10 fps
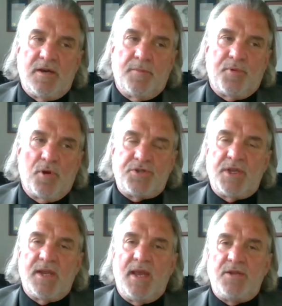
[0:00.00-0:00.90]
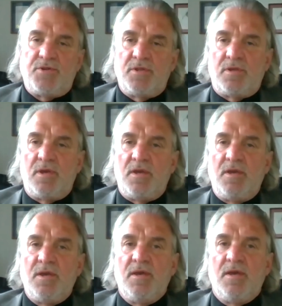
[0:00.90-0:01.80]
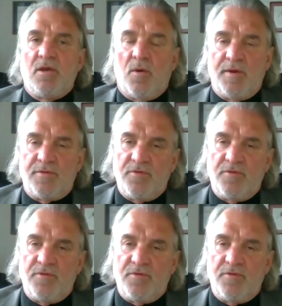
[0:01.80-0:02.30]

approaching an agency, going